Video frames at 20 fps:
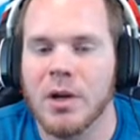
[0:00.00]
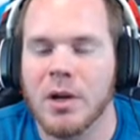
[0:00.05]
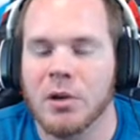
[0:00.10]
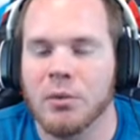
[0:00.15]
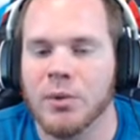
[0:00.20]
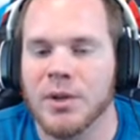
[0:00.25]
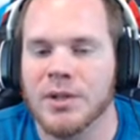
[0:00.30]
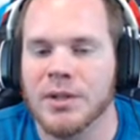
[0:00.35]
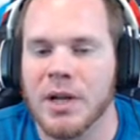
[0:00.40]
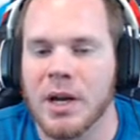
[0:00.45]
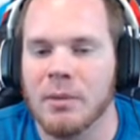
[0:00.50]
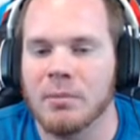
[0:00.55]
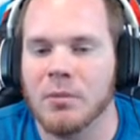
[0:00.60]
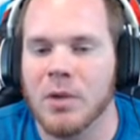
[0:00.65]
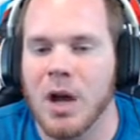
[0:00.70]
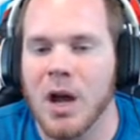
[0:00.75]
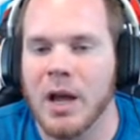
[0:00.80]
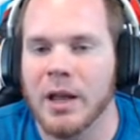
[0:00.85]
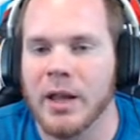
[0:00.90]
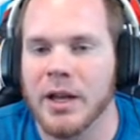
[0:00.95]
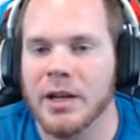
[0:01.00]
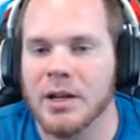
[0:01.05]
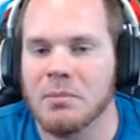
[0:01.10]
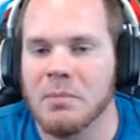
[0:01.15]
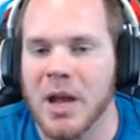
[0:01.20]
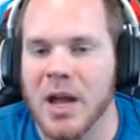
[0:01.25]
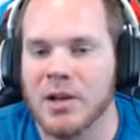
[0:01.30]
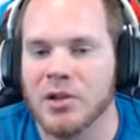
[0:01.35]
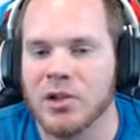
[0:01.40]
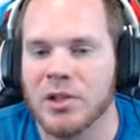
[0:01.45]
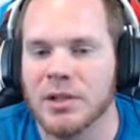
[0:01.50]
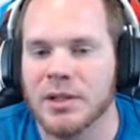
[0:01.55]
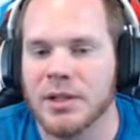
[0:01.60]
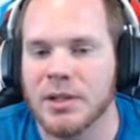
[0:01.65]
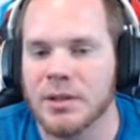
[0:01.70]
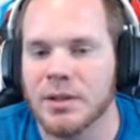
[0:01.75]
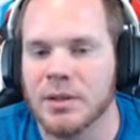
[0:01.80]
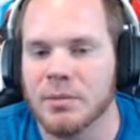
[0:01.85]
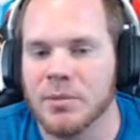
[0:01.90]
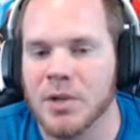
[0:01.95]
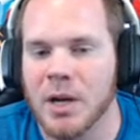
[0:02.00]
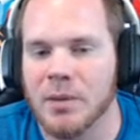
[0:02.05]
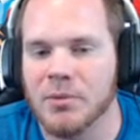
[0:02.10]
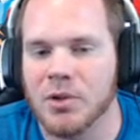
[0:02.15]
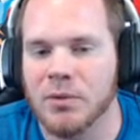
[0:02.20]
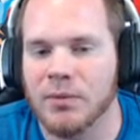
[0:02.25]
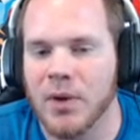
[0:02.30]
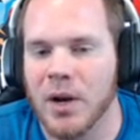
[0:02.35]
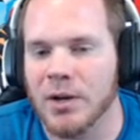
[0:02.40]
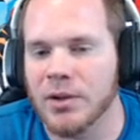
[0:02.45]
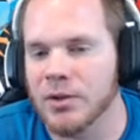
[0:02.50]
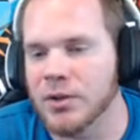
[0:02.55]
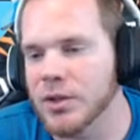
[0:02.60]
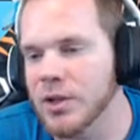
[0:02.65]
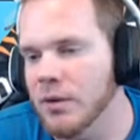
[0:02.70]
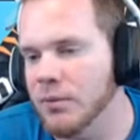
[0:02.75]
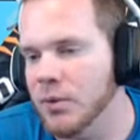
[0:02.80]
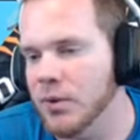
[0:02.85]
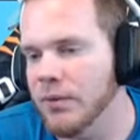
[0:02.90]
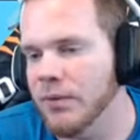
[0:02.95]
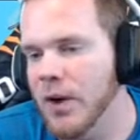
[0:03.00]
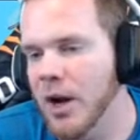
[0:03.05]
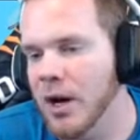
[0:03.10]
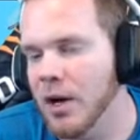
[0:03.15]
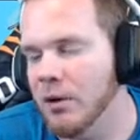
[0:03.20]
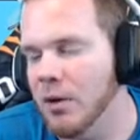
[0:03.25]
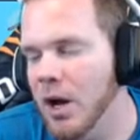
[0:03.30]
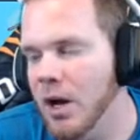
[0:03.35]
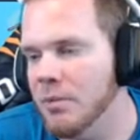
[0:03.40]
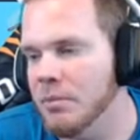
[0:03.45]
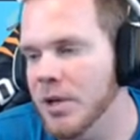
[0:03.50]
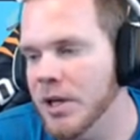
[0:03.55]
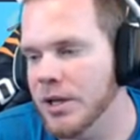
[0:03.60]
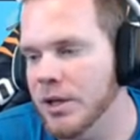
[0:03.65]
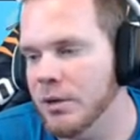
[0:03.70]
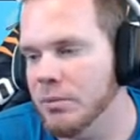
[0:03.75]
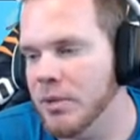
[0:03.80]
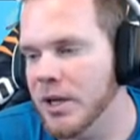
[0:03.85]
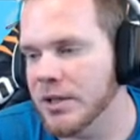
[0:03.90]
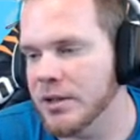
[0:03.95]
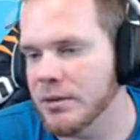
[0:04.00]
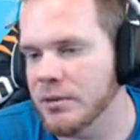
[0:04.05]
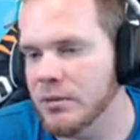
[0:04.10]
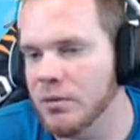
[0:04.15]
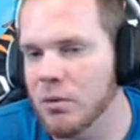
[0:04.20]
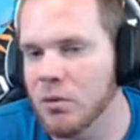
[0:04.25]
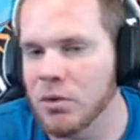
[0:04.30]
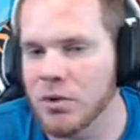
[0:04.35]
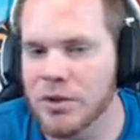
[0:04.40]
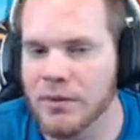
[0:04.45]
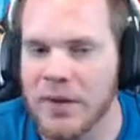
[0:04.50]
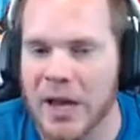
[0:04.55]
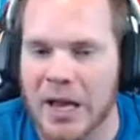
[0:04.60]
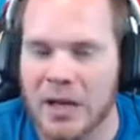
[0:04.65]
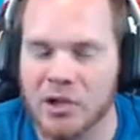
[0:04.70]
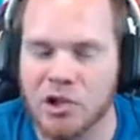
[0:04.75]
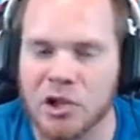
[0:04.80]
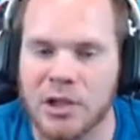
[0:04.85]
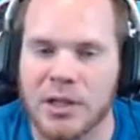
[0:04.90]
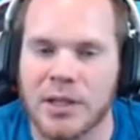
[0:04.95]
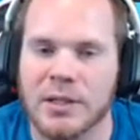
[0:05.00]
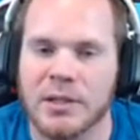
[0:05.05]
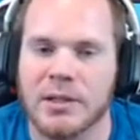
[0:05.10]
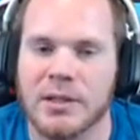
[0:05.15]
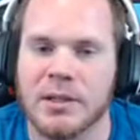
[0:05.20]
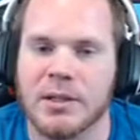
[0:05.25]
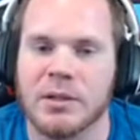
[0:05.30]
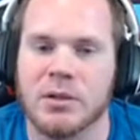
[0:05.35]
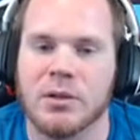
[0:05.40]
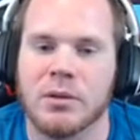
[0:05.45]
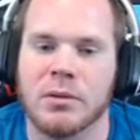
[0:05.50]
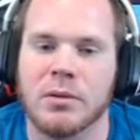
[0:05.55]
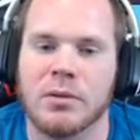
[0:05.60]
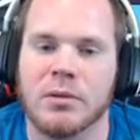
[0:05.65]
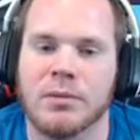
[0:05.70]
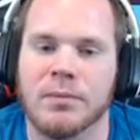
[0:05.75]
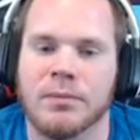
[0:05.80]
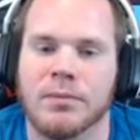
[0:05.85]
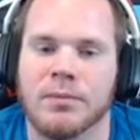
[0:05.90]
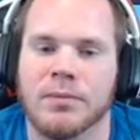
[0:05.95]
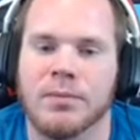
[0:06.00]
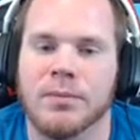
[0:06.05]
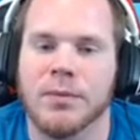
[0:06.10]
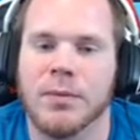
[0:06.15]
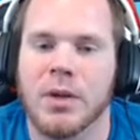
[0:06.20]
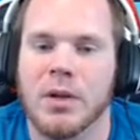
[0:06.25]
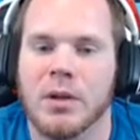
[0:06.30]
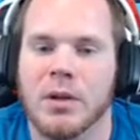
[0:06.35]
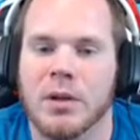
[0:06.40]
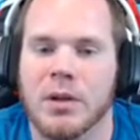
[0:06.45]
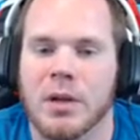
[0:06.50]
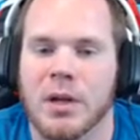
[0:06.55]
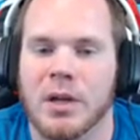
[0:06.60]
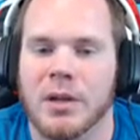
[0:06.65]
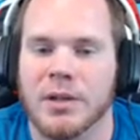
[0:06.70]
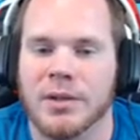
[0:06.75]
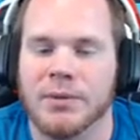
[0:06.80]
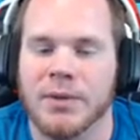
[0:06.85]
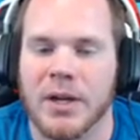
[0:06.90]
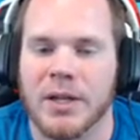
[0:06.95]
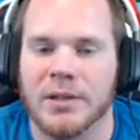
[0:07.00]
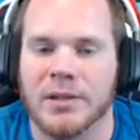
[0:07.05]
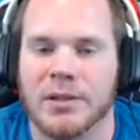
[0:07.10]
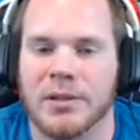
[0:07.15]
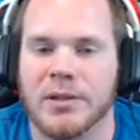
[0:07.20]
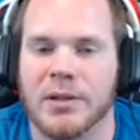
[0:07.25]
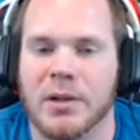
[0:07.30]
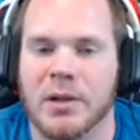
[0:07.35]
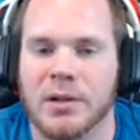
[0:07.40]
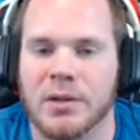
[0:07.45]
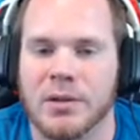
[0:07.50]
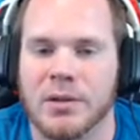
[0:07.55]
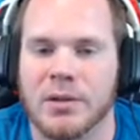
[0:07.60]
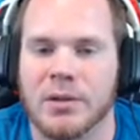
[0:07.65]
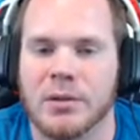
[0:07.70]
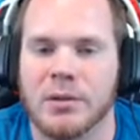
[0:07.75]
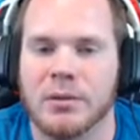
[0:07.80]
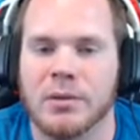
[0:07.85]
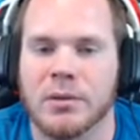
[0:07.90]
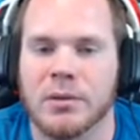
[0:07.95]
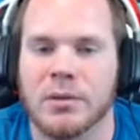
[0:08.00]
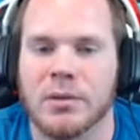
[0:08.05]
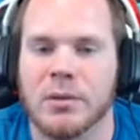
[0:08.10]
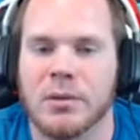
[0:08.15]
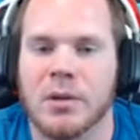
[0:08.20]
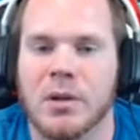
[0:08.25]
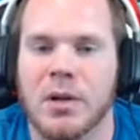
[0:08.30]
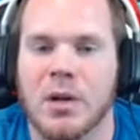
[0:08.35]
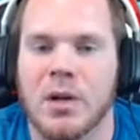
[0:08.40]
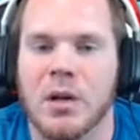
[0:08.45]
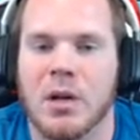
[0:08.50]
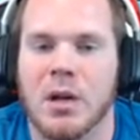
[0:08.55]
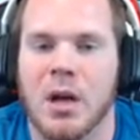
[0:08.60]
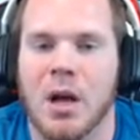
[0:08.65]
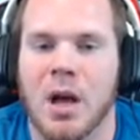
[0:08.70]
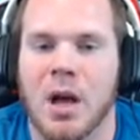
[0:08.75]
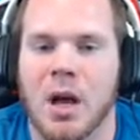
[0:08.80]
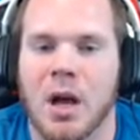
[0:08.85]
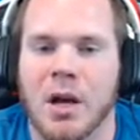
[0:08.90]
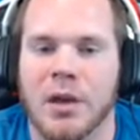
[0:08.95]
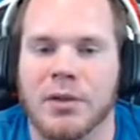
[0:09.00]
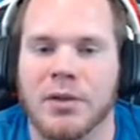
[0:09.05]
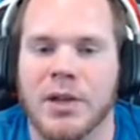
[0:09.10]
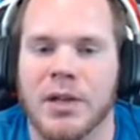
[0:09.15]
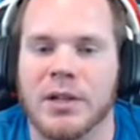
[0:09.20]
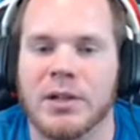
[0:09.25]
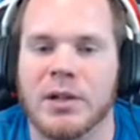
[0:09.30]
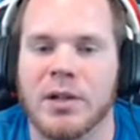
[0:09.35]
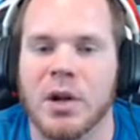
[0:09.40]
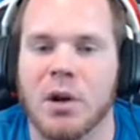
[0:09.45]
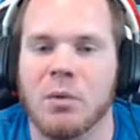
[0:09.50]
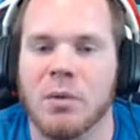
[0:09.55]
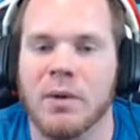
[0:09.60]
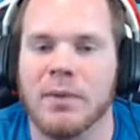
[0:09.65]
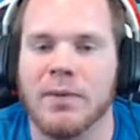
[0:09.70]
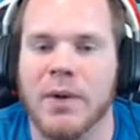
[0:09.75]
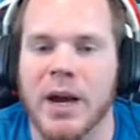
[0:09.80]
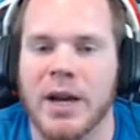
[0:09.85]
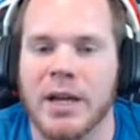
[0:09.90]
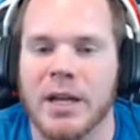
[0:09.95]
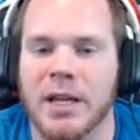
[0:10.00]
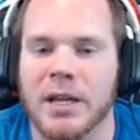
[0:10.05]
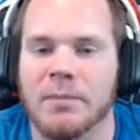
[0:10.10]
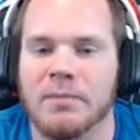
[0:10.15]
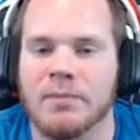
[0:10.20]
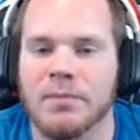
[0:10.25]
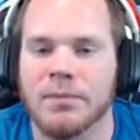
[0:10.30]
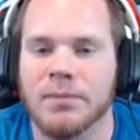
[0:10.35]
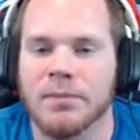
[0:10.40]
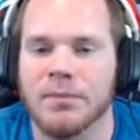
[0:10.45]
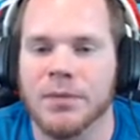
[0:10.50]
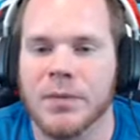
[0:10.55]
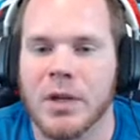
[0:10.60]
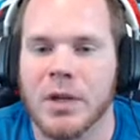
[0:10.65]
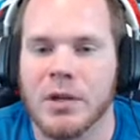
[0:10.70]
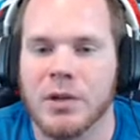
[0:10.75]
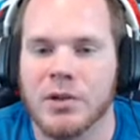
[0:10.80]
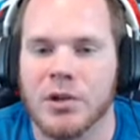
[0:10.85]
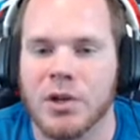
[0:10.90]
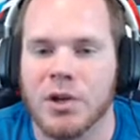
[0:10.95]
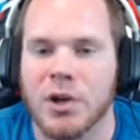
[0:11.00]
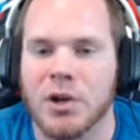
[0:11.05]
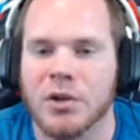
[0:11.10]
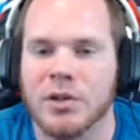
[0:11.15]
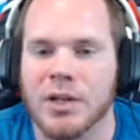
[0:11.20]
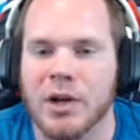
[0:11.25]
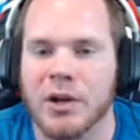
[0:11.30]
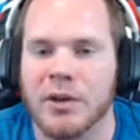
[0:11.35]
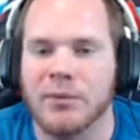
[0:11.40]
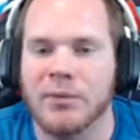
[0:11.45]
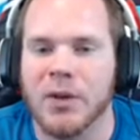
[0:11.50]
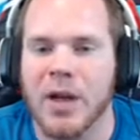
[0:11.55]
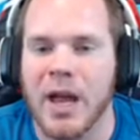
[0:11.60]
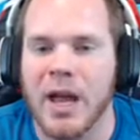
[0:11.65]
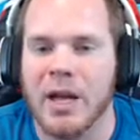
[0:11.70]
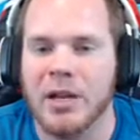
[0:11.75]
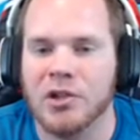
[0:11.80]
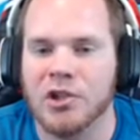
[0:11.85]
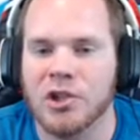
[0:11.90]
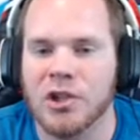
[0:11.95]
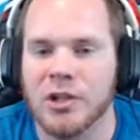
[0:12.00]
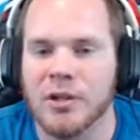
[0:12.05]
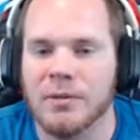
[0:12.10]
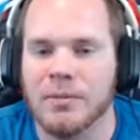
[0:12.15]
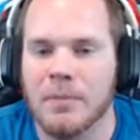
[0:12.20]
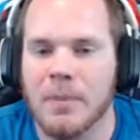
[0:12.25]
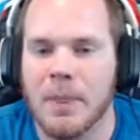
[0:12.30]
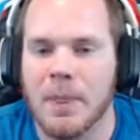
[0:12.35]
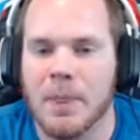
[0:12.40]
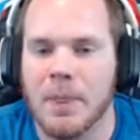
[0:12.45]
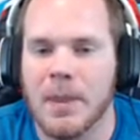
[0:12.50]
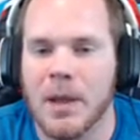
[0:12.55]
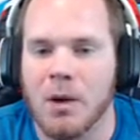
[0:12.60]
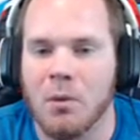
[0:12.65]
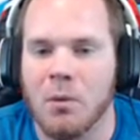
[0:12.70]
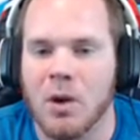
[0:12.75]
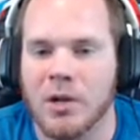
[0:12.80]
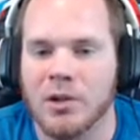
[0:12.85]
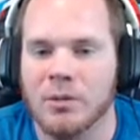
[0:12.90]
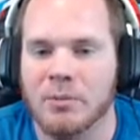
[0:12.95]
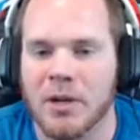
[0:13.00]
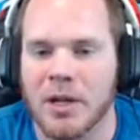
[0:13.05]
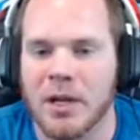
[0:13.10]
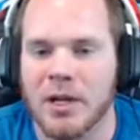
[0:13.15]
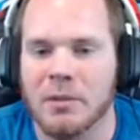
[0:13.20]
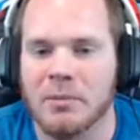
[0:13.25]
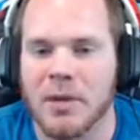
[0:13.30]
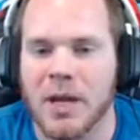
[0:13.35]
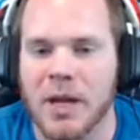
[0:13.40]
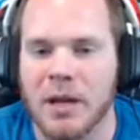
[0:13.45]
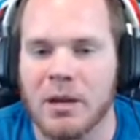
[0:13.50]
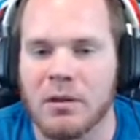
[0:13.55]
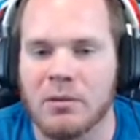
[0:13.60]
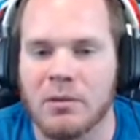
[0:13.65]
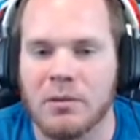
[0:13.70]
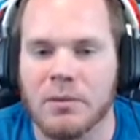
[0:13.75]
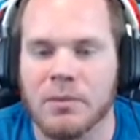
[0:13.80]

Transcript: The reason I'm highlighting magic is because sometimes you find yourself with Fire Rod being your best course of action against this dude. And this fight sucks, too. Thing to note when fighting him, so you notice how he flashed? Now watch if I hit him now.